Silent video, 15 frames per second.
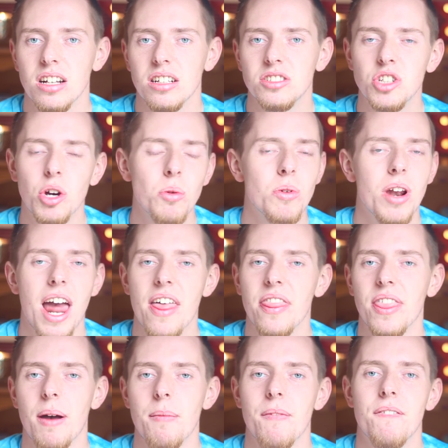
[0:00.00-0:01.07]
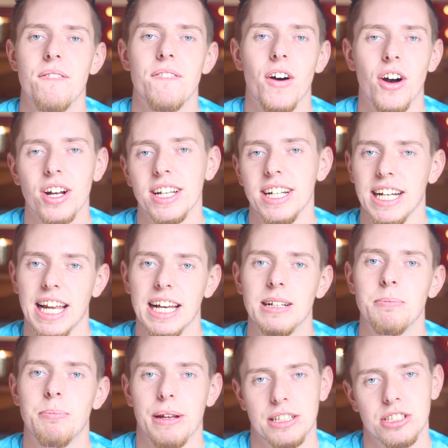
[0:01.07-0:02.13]
don't let them fucking little
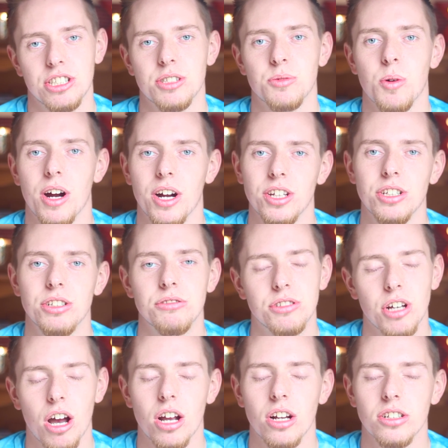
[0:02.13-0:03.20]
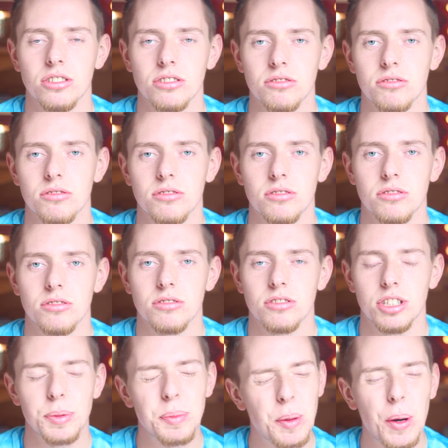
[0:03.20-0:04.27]
bitches wear you down to
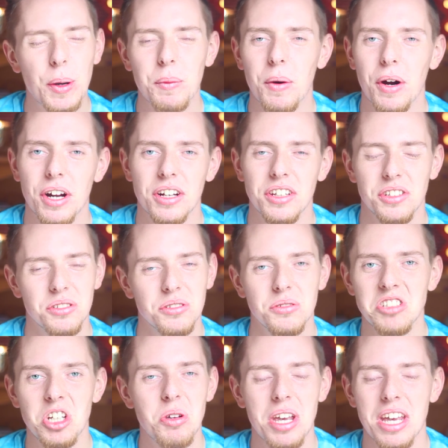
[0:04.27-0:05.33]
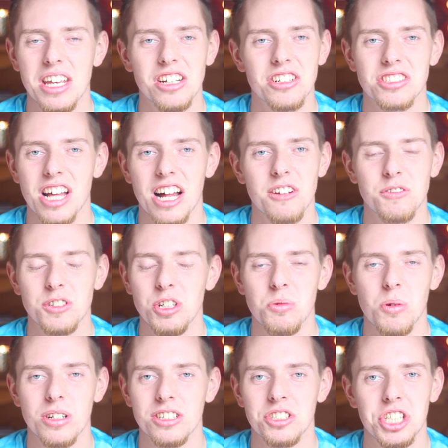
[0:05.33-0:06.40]
the point where you hate yourself and you
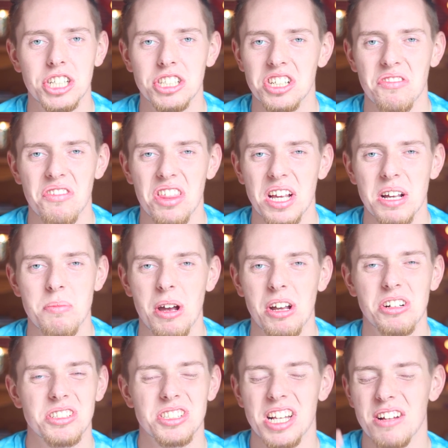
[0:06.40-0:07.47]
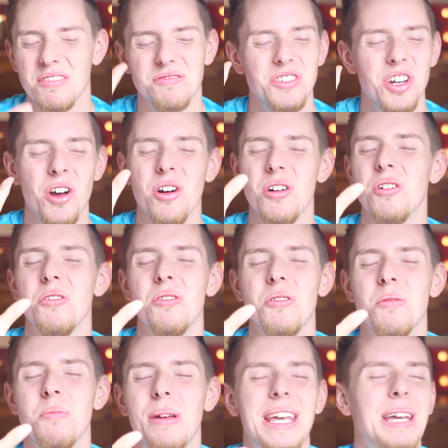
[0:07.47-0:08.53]
want to change everything about yourself.
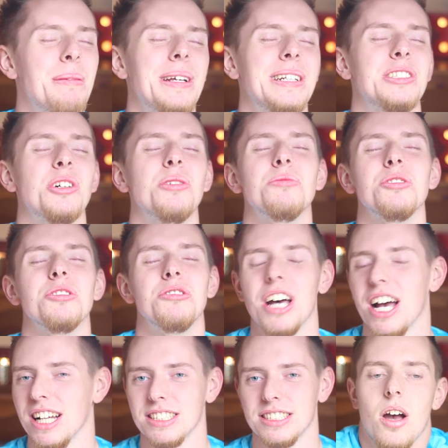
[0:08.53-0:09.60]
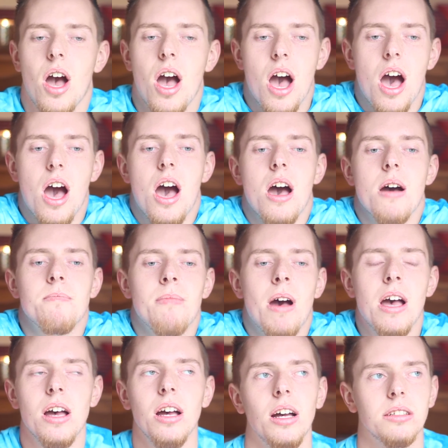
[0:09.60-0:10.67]
No, baby, don't do that.
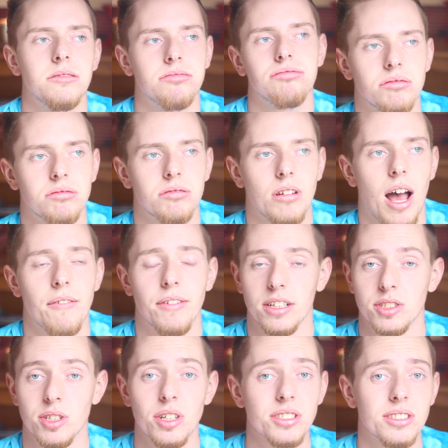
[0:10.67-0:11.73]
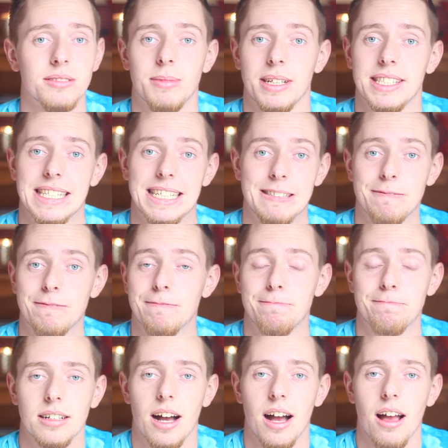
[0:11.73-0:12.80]
I've exhausted
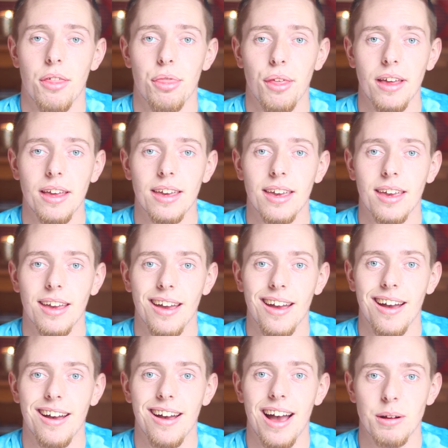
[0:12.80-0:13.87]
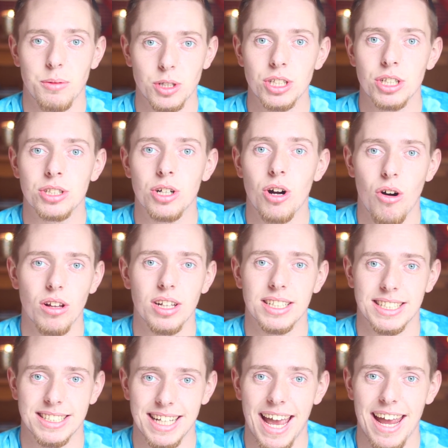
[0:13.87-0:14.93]
myself. I think I'm gonna call it
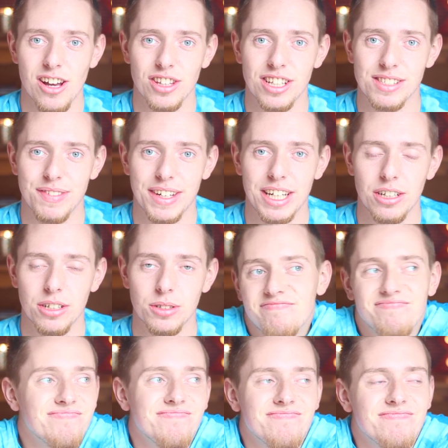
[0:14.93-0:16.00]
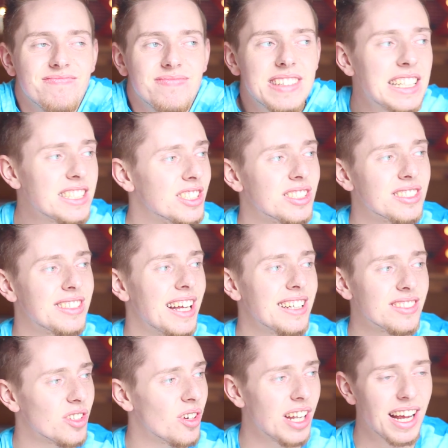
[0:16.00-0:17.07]
a day on this video.
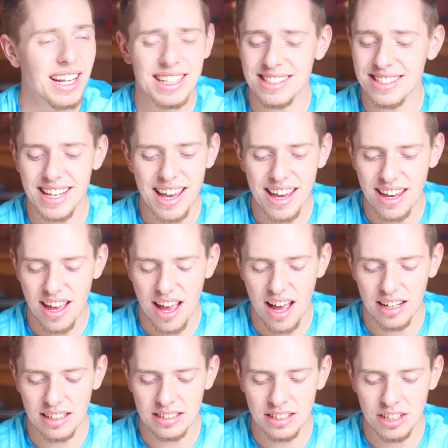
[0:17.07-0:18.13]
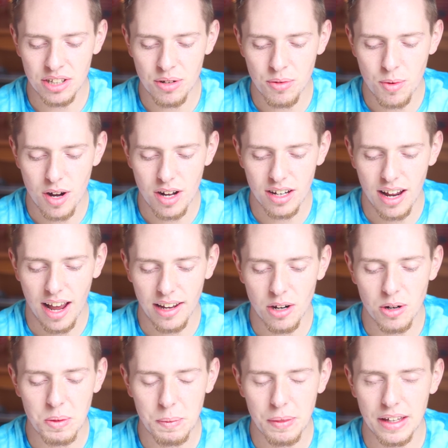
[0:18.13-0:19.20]
That's all I can say, and you know what? I
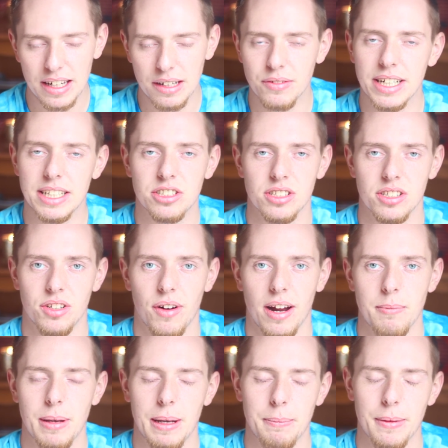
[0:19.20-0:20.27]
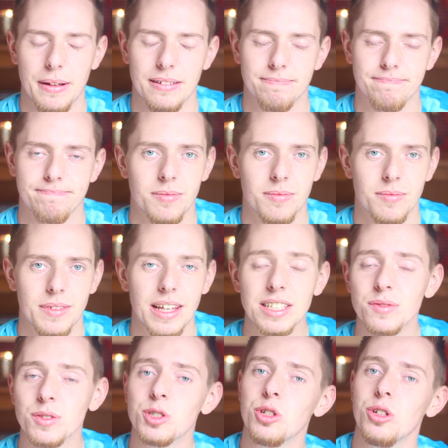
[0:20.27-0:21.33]
hope that it reaches the right people. Thanks
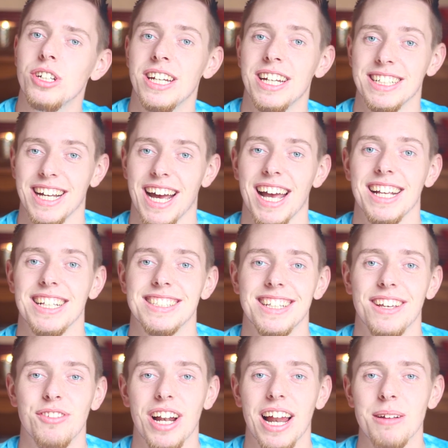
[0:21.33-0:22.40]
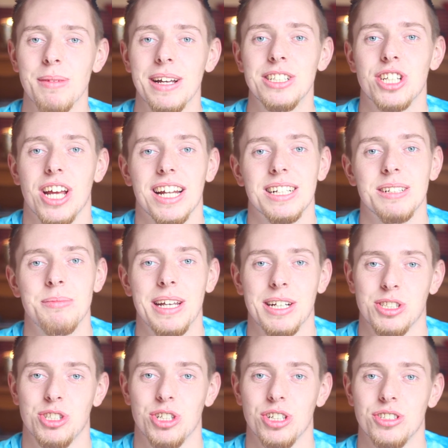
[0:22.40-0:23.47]
for tuning in, guys. If you like my channel, make
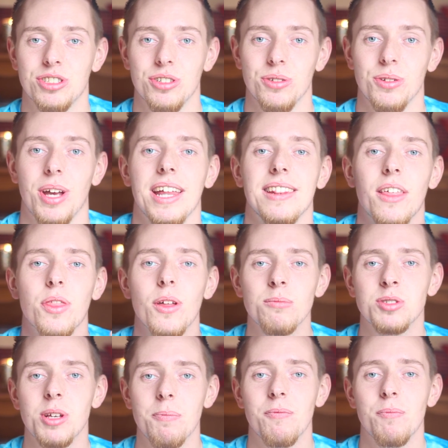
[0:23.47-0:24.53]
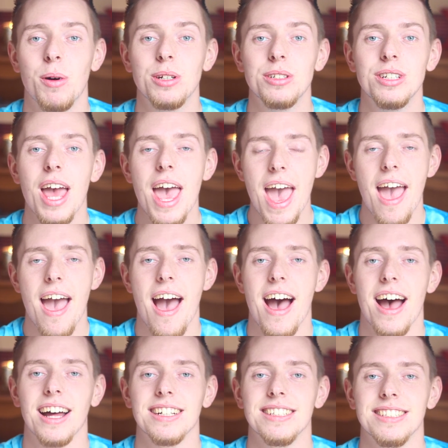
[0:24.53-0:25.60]
sure to hit the thumbs up button
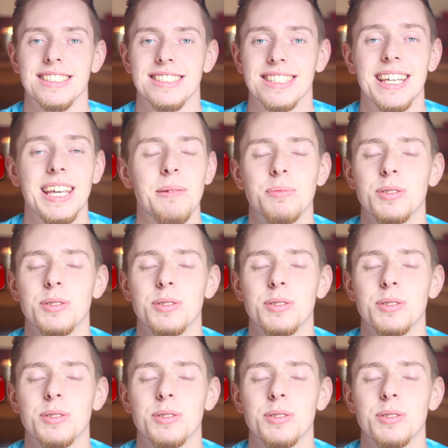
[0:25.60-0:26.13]
and keep